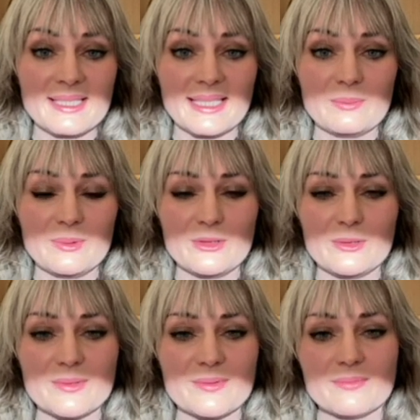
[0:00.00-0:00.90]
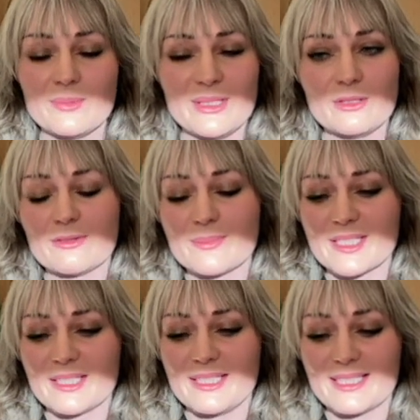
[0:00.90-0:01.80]
And we know from
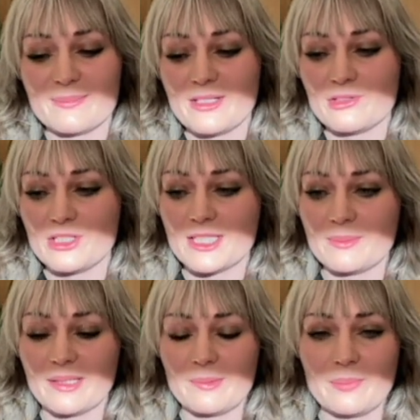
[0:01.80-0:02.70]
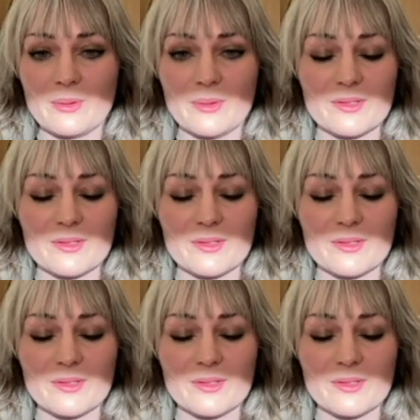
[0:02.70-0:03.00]
studies, I mentioned it in my book,